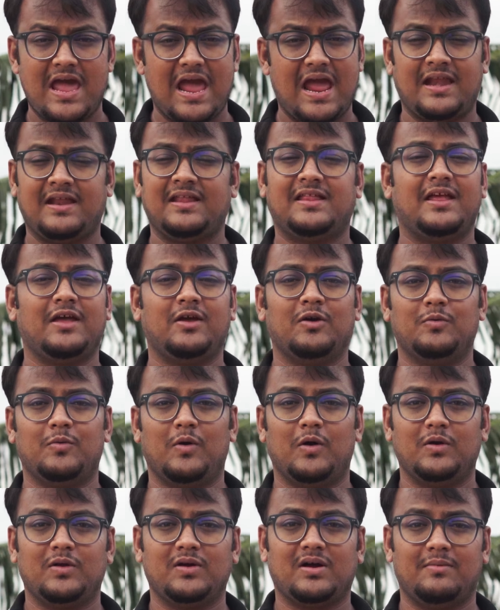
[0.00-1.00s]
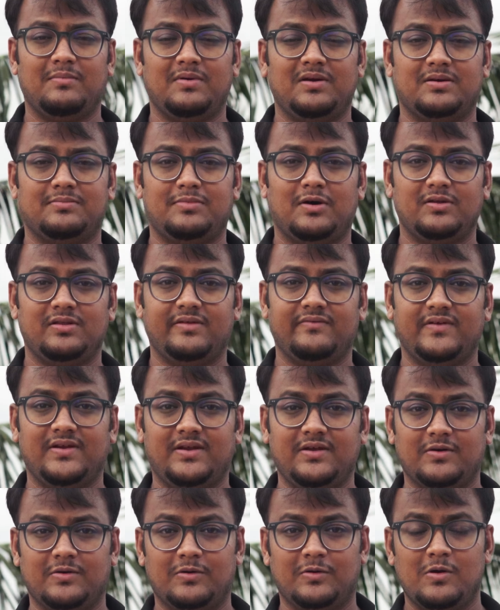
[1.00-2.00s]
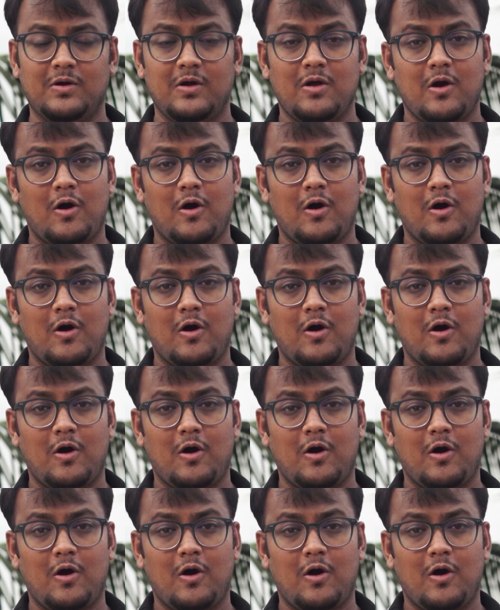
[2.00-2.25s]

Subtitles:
Anything you want to comment about the video,